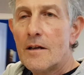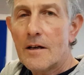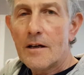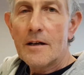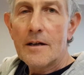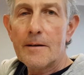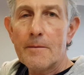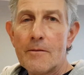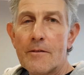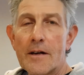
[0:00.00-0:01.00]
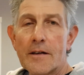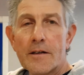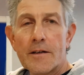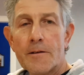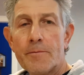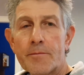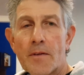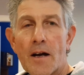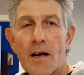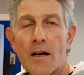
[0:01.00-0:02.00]
Uh, right.
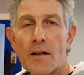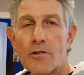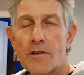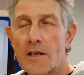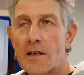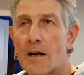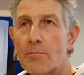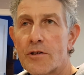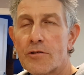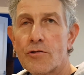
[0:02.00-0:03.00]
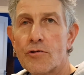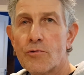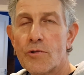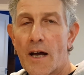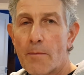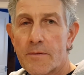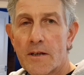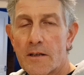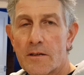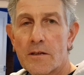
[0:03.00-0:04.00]
Uh, today I'm just going to do an
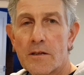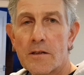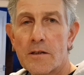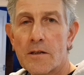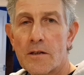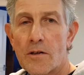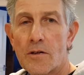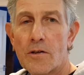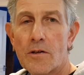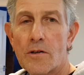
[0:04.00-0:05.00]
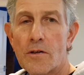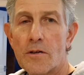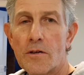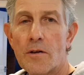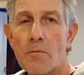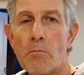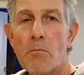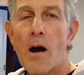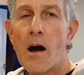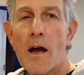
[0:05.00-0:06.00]
update on
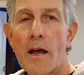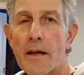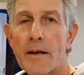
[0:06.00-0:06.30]
my